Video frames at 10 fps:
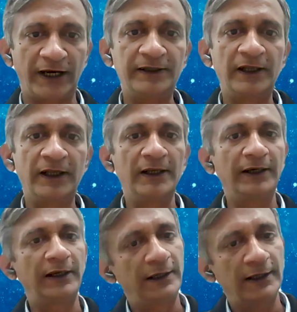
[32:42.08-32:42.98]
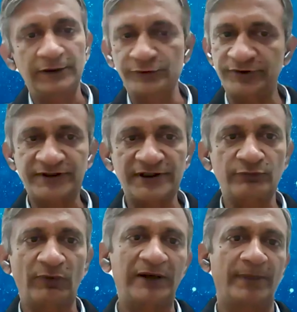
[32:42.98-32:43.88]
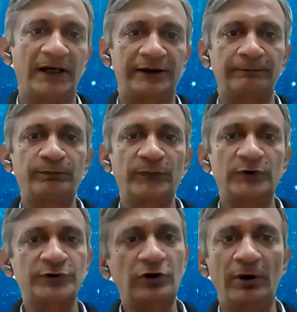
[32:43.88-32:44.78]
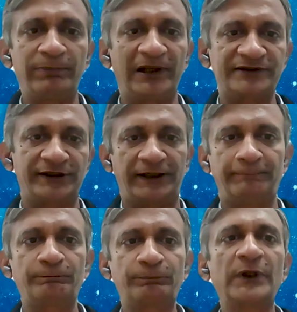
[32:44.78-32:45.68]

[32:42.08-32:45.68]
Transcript: right? So this is one part. So the complexity.